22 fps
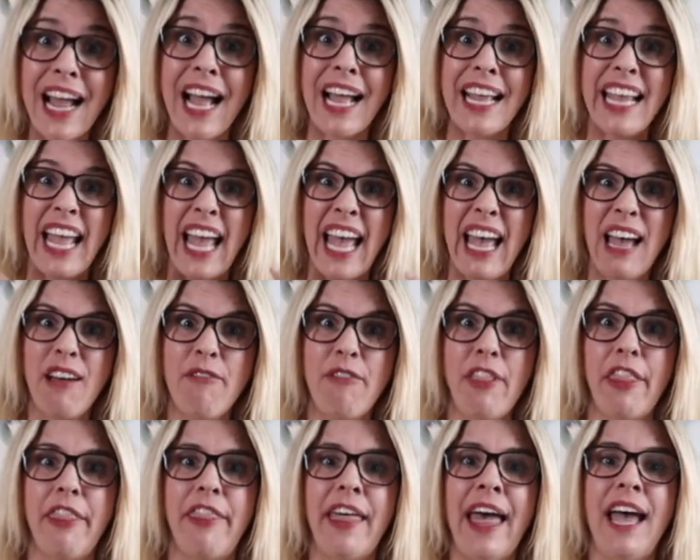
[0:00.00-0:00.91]
I
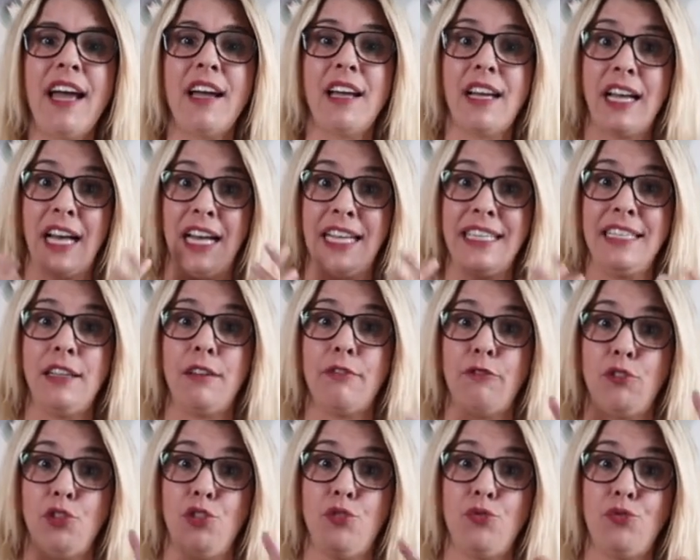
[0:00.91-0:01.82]
have that kind
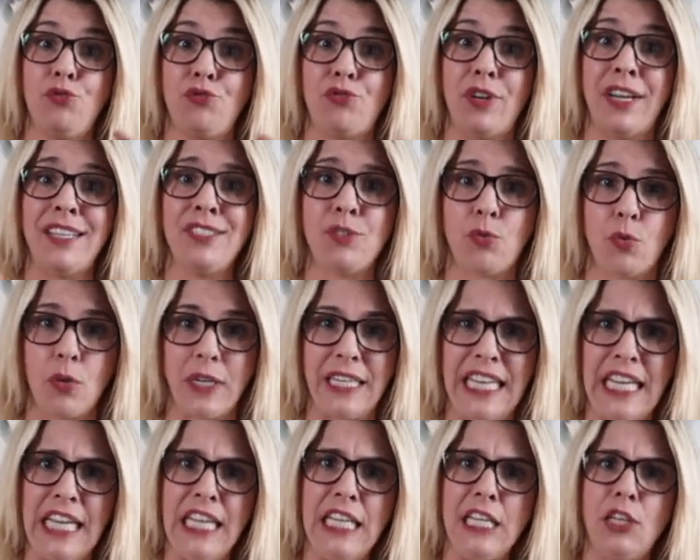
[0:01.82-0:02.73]
of eustress or
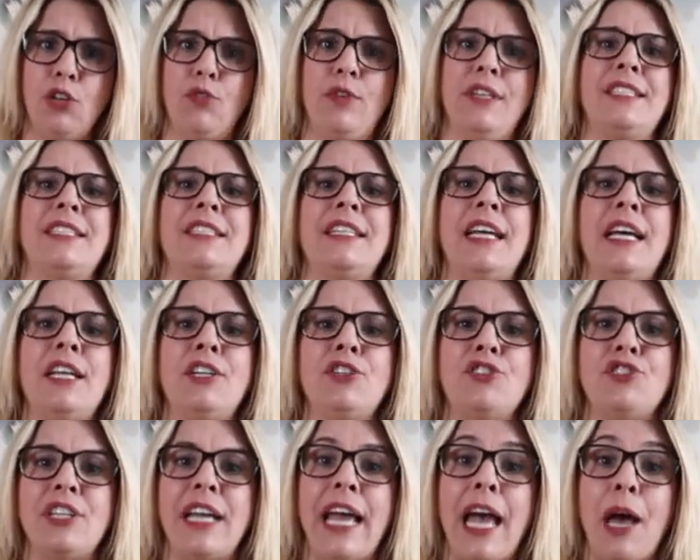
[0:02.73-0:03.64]
an increase in
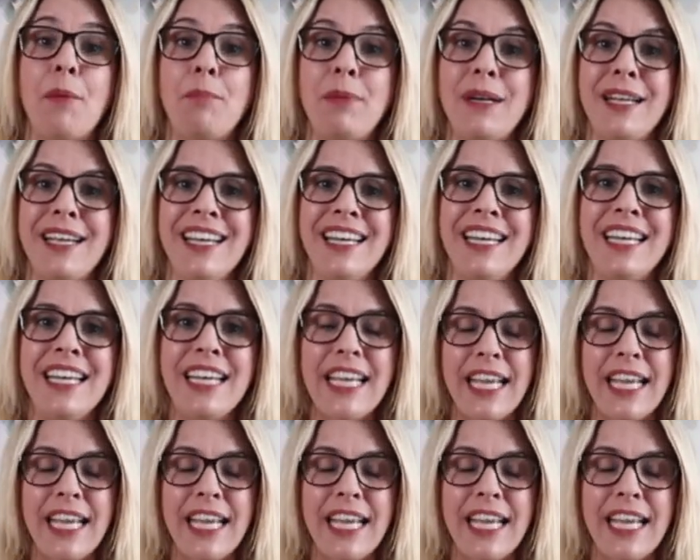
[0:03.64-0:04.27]
energy happening,